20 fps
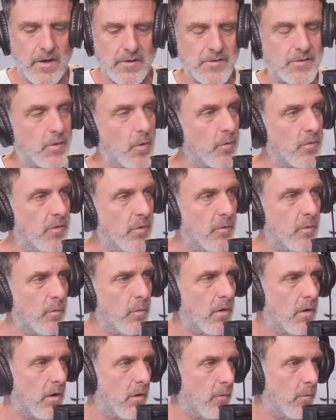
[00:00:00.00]
don't do
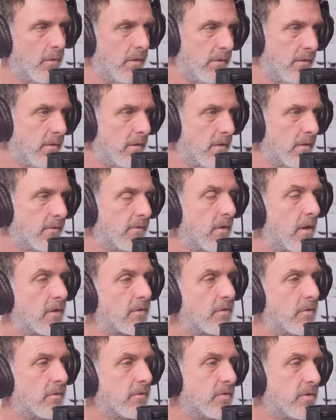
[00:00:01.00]
well when
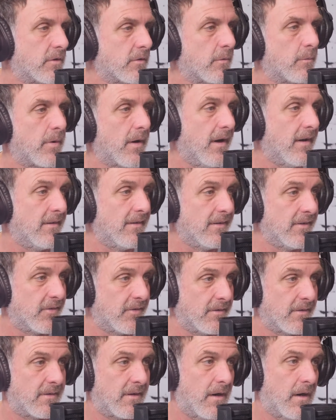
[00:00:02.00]
Dr. Jill Biden
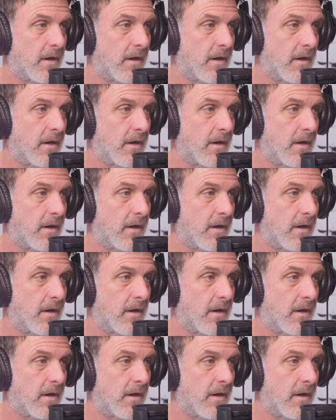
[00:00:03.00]
isn't there.